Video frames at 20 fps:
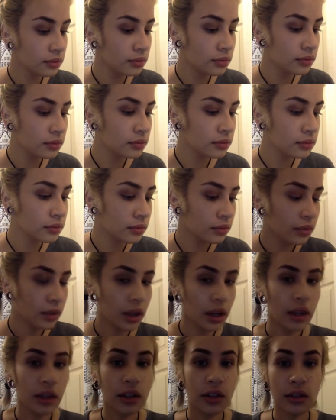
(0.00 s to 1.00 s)

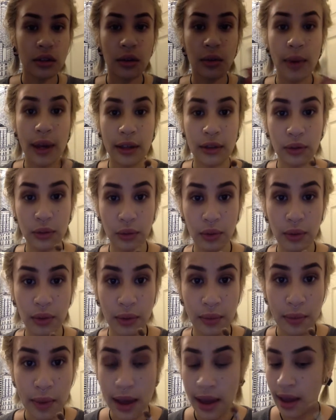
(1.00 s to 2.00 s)
I like to go back through with
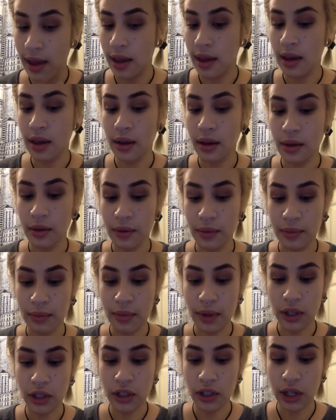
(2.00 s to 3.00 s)
my
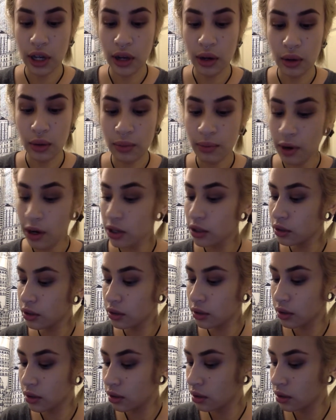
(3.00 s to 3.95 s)
shadow brush